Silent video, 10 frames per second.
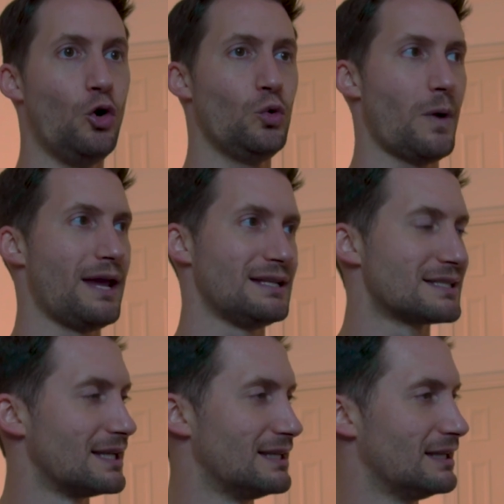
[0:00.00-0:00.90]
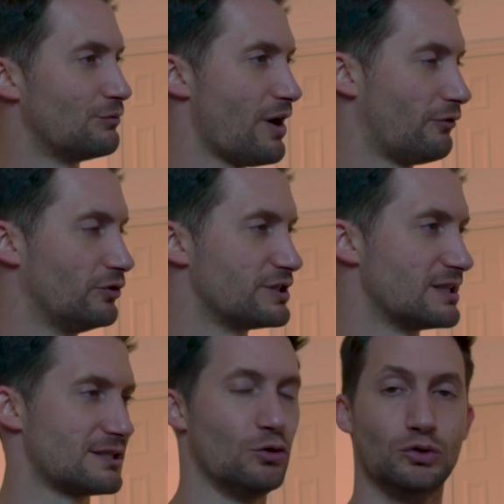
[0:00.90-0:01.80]
Always uh,
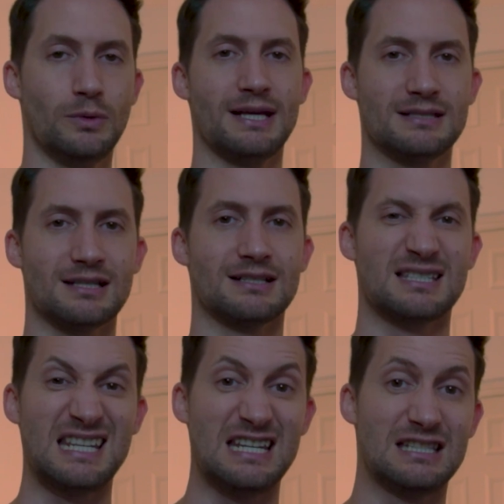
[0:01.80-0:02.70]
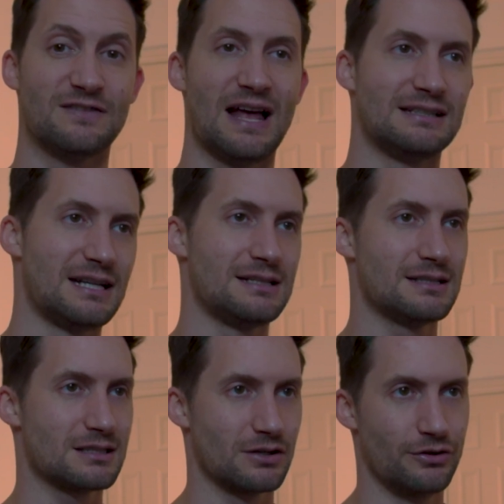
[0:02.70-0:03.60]
references always succeeds
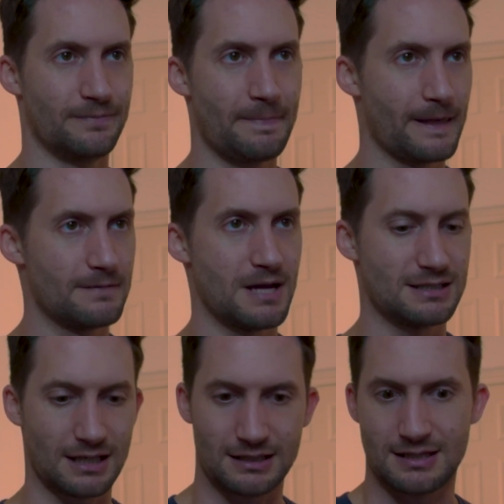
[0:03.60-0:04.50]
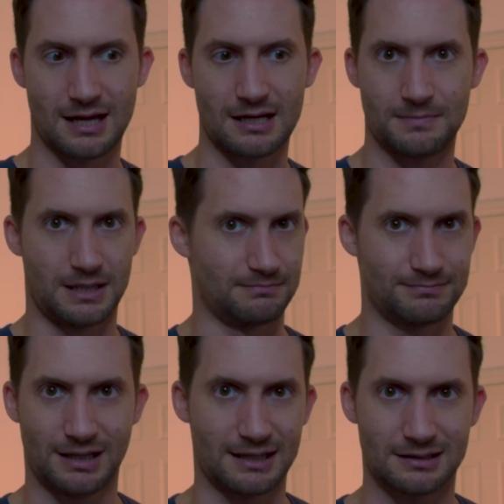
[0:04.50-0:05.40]
validators, so basically they're going to be
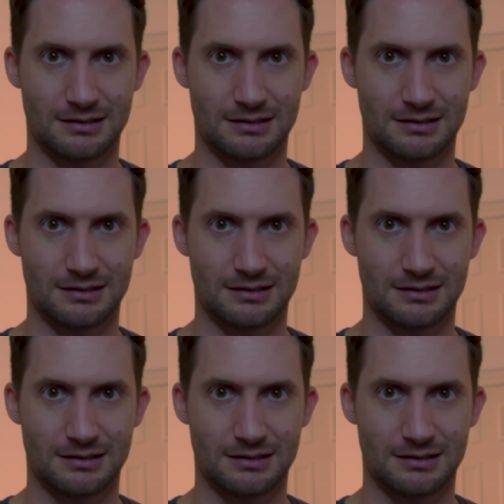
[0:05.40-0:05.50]
like